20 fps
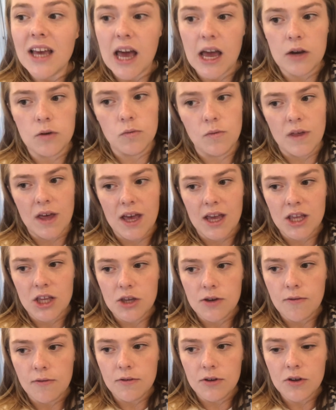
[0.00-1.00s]
and all that,
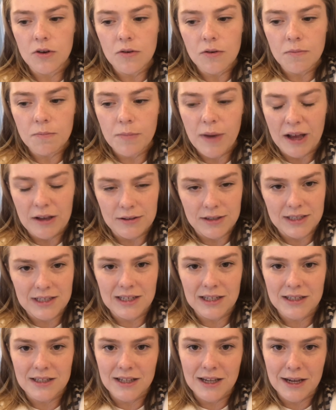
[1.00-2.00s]
you're bound to
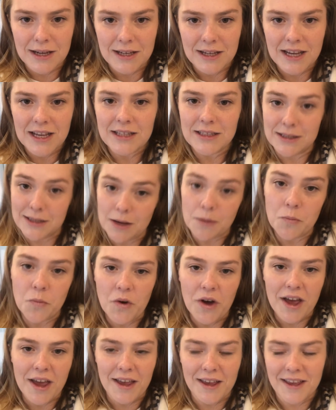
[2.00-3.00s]
succeed in some
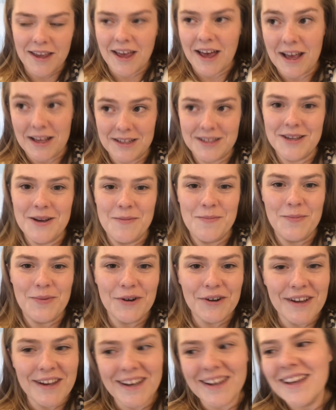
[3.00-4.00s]
way at some
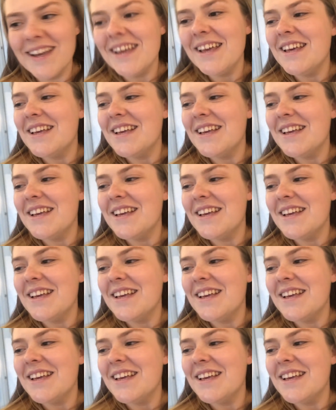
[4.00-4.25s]
point.